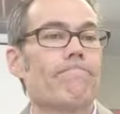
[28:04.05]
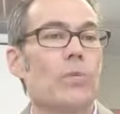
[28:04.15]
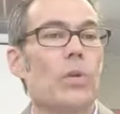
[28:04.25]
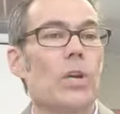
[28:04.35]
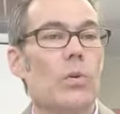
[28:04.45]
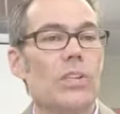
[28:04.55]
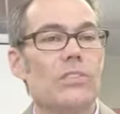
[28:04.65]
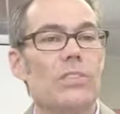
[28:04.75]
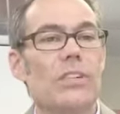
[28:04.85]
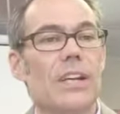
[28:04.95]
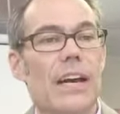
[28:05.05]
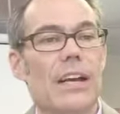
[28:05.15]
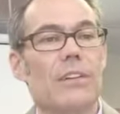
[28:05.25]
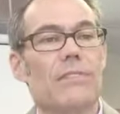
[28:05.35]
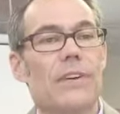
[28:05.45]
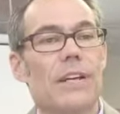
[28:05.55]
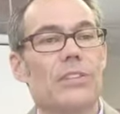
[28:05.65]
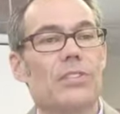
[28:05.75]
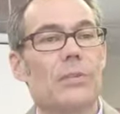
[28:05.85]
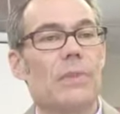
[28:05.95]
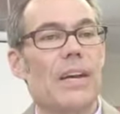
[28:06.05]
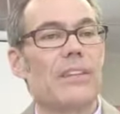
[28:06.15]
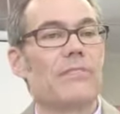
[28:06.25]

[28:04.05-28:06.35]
We don't want to deny our Father's command